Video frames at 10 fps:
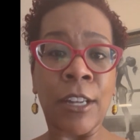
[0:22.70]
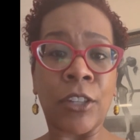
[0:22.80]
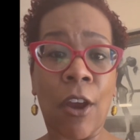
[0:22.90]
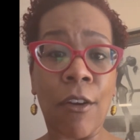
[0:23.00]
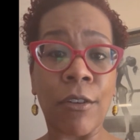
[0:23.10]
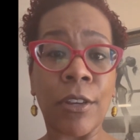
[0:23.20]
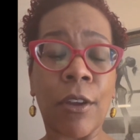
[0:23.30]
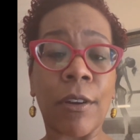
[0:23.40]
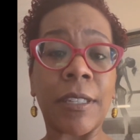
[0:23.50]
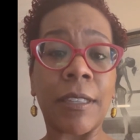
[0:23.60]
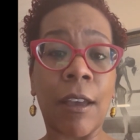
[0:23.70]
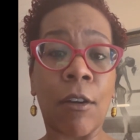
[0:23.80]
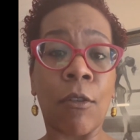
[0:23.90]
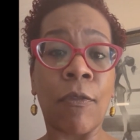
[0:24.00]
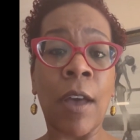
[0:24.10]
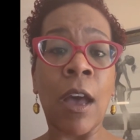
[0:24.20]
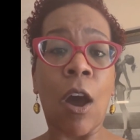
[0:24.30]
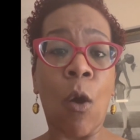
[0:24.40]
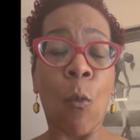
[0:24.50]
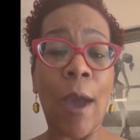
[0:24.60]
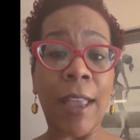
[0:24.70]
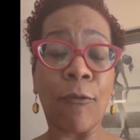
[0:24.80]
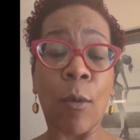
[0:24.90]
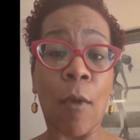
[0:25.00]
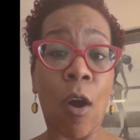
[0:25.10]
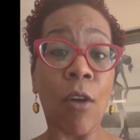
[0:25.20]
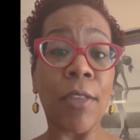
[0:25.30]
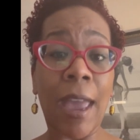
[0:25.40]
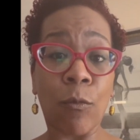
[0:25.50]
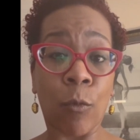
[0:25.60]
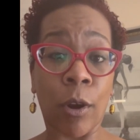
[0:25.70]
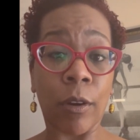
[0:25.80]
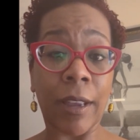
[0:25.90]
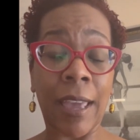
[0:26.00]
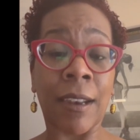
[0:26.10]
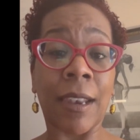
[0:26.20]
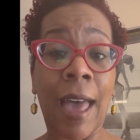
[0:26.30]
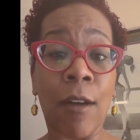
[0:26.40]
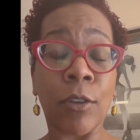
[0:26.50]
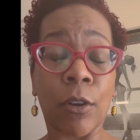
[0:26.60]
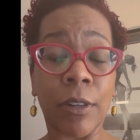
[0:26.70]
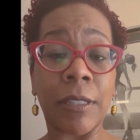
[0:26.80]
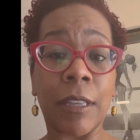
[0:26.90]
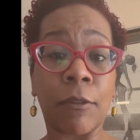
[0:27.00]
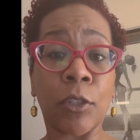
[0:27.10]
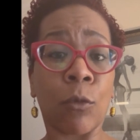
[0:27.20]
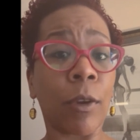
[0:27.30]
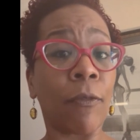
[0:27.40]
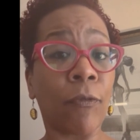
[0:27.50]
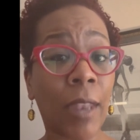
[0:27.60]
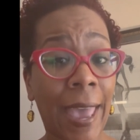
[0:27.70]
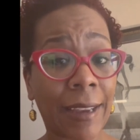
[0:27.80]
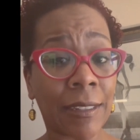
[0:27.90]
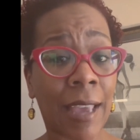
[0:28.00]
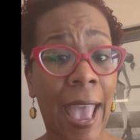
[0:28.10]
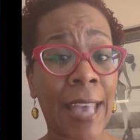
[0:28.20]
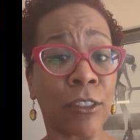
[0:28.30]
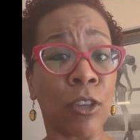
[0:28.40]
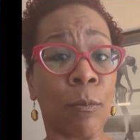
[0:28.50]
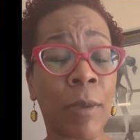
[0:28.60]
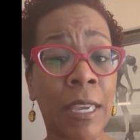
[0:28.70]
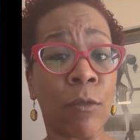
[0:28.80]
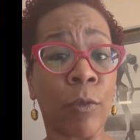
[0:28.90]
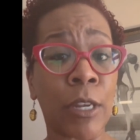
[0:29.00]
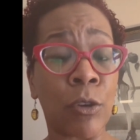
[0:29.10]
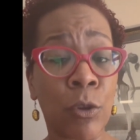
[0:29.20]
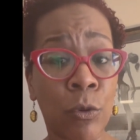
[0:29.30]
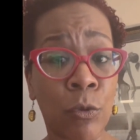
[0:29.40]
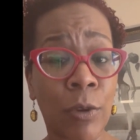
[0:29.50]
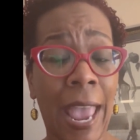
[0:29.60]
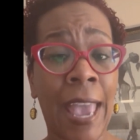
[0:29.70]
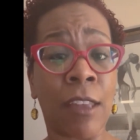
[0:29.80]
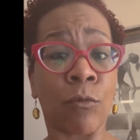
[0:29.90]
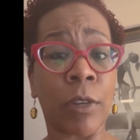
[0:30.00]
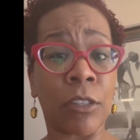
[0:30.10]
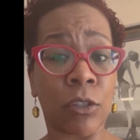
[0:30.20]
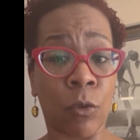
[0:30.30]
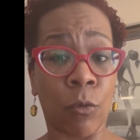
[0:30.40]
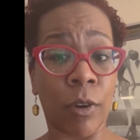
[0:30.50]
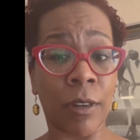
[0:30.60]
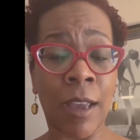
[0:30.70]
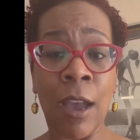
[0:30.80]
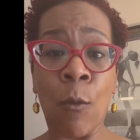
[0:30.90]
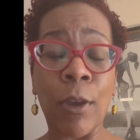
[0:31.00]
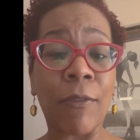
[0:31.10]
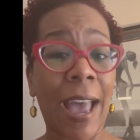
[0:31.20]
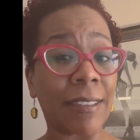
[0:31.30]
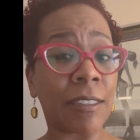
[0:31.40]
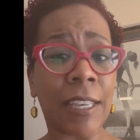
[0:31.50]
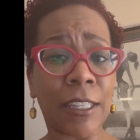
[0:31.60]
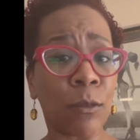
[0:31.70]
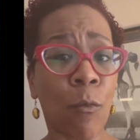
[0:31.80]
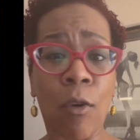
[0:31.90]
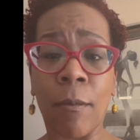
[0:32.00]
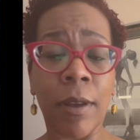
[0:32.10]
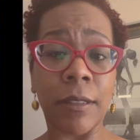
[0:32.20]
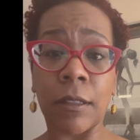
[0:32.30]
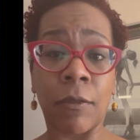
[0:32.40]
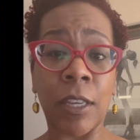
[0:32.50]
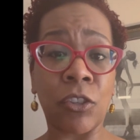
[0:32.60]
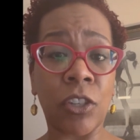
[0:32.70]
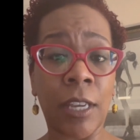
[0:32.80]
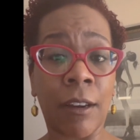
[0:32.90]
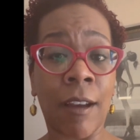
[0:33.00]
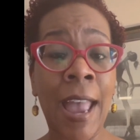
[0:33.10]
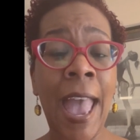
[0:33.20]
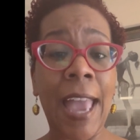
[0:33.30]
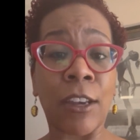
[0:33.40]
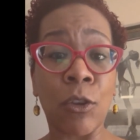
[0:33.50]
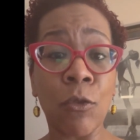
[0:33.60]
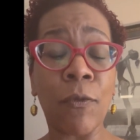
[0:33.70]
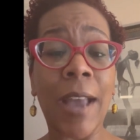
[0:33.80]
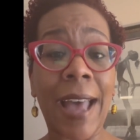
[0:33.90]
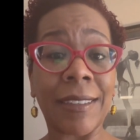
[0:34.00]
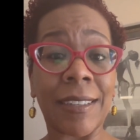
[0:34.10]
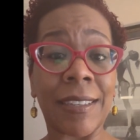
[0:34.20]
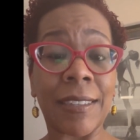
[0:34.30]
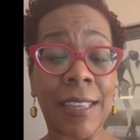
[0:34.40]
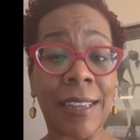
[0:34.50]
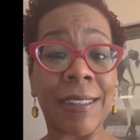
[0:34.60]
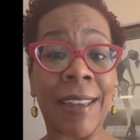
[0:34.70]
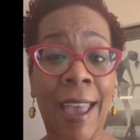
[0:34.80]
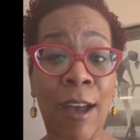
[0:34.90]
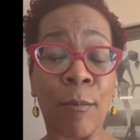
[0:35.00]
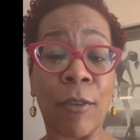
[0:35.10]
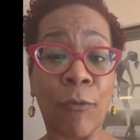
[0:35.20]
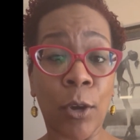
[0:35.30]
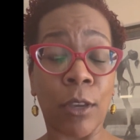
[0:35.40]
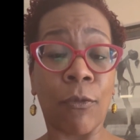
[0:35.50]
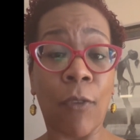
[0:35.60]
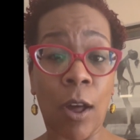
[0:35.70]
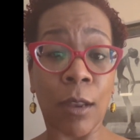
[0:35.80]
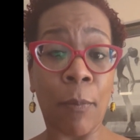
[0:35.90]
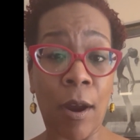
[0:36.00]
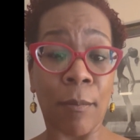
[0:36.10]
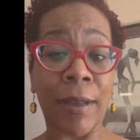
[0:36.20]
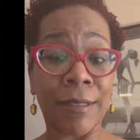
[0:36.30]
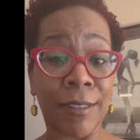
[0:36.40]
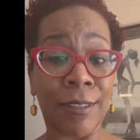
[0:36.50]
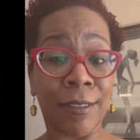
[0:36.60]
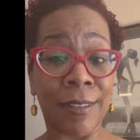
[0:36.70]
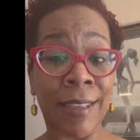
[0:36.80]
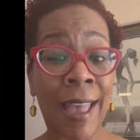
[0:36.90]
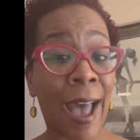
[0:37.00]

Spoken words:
Turn yourself away from all that work and allow yourself to reflect and to be renewed and restored. We've got 6 more months of this year, and you've got to sit it down before you fall apart, my sisters.